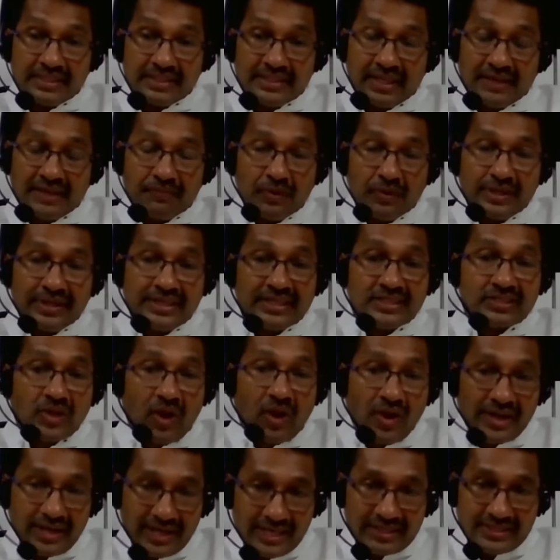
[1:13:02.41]
Therefore, it is
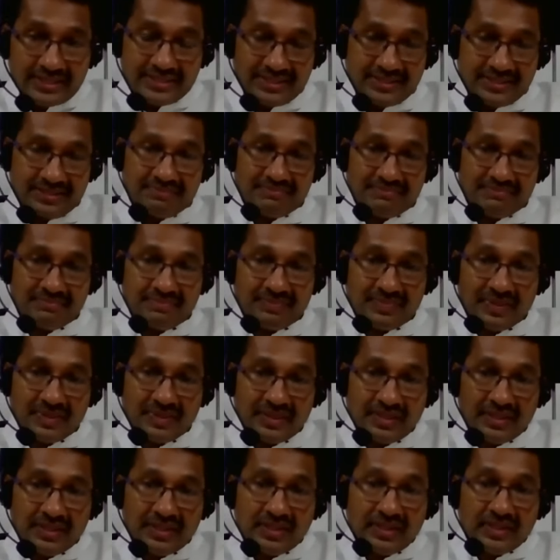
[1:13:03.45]
on us
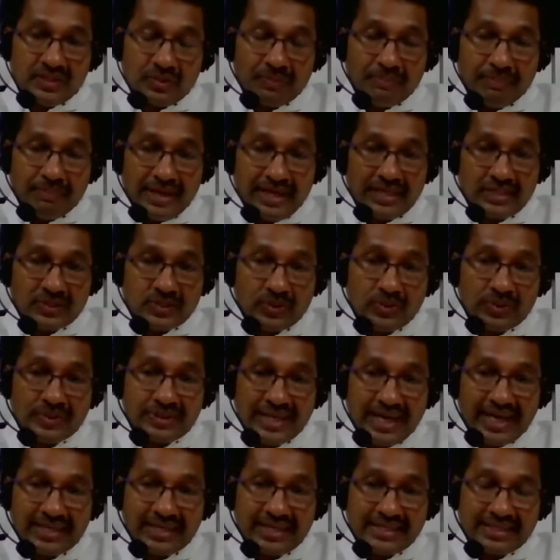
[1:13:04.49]
to make sure
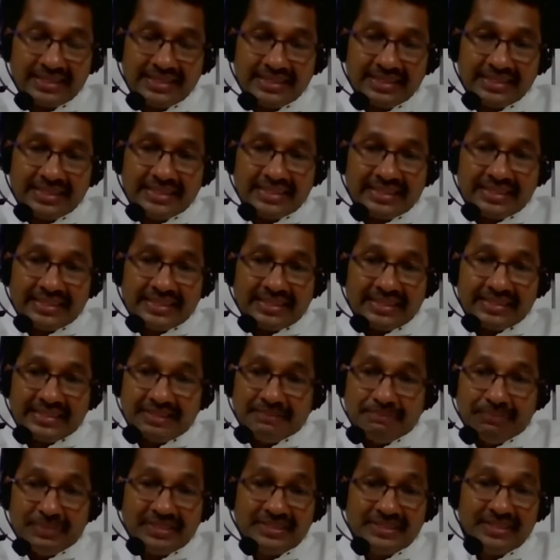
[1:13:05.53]
that
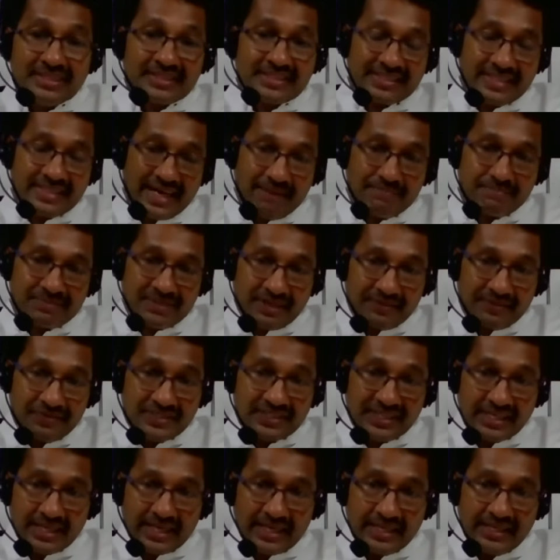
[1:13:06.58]
the bridge is gapped
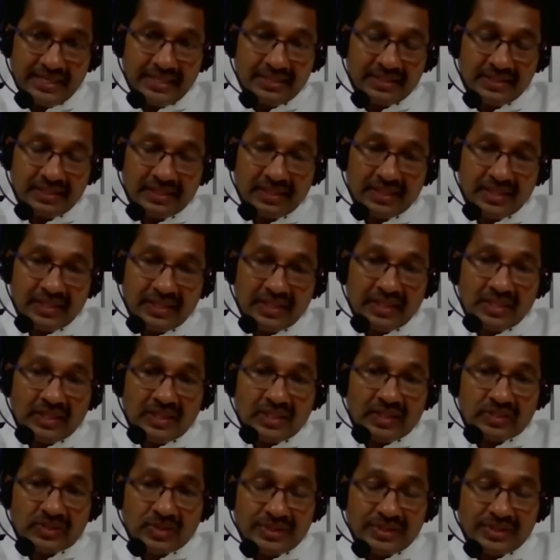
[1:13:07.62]
sufficiently
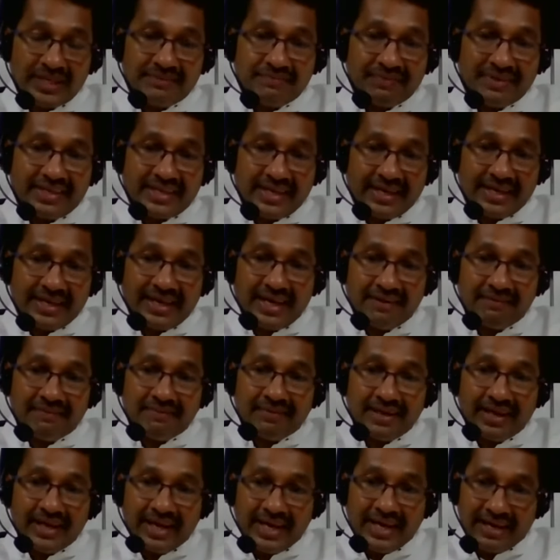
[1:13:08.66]
so that we can
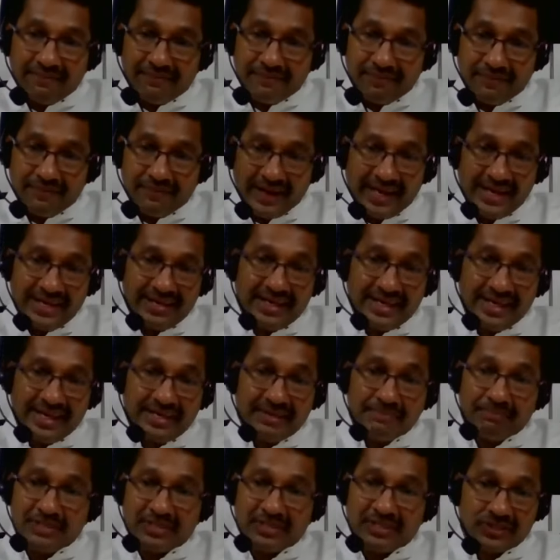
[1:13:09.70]
have a fine,
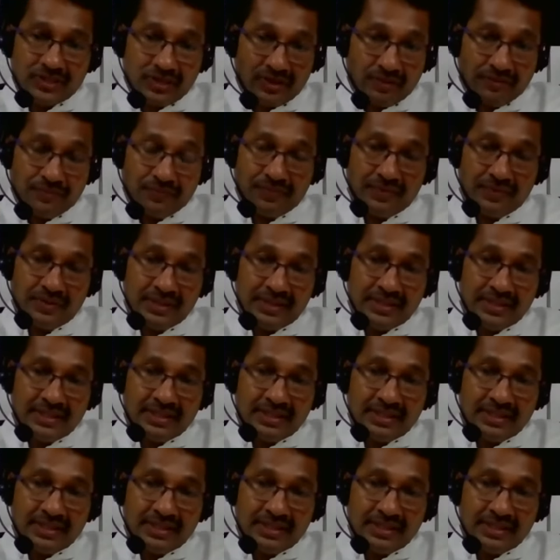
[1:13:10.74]
heady mixture of